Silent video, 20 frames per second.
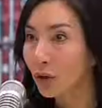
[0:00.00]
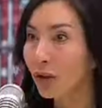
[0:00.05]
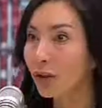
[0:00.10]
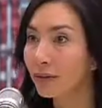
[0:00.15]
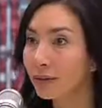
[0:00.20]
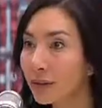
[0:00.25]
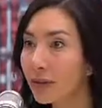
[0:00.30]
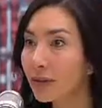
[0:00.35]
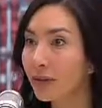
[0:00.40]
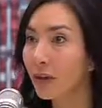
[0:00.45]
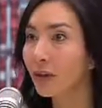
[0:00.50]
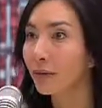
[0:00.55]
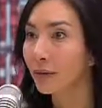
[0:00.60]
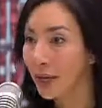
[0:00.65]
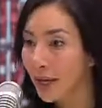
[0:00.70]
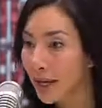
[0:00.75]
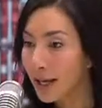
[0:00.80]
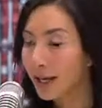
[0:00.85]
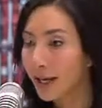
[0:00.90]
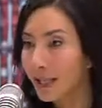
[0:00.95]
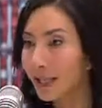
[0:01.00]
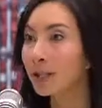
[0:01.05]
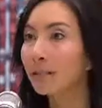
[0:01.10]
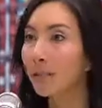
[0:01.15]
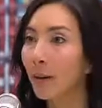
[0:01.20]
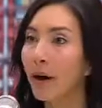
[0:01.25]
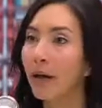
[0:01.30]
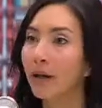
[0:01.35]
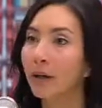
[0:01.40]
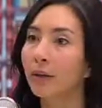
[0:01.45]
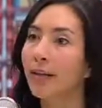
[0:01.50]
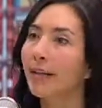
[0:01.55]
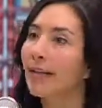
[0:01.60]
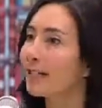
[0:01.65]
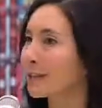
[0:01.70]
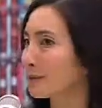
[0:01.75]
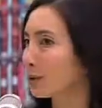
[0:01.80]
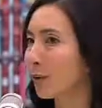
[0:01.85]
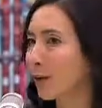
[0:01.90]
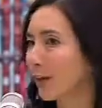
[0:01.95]
not, you know, inspiring your
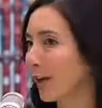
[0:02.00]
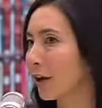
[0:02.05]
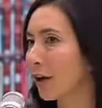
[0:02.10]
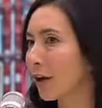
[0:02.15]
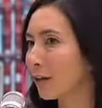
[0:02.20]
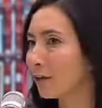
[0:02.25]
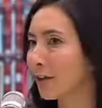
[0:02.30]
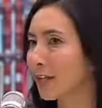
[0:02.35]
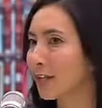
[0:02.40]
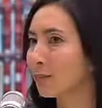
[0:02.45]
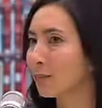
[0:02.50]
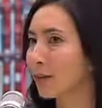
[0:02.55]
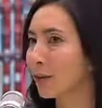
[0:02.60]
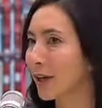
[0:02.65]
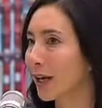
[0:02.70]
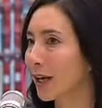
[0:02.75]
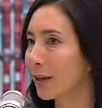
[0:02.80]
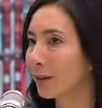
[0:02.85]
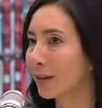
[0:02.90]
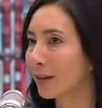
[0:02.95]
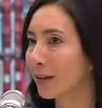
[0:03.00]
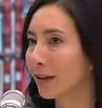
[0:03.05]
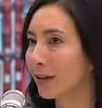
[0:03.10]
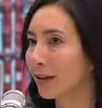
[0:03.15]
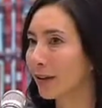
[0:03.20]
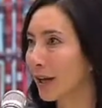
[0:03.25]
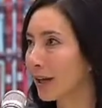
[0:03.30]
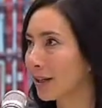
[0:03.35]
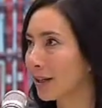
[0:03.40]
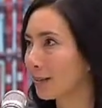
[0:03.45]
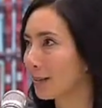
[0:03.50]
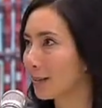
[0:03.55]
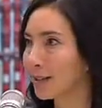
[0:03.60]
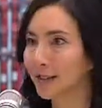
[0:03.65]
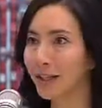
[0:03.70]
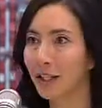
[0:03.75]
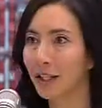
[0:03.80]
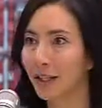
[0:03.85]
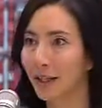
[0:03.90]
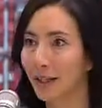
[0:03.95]
kids, well, they are Facebooking, but I am
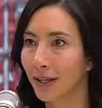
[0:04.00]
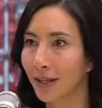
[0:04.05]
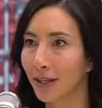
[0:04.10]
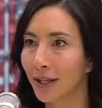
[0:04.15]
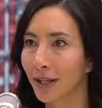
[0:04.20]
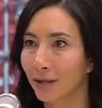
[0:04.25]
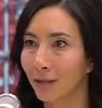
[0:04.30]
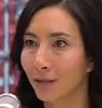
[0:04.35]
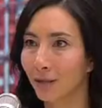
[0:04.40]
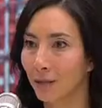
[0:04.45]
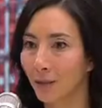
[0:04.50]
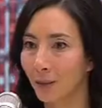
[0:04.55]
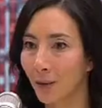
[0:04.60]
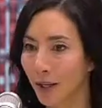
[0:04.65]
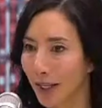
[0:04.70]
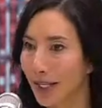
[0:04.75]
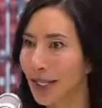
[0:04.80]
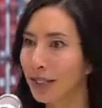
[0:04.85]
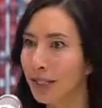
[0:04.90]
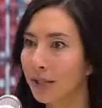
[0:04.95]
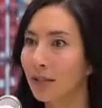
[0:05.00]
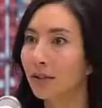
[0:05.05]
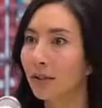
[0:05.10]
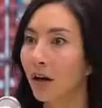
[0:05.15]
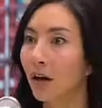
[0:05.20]
teaching in classrooms where kids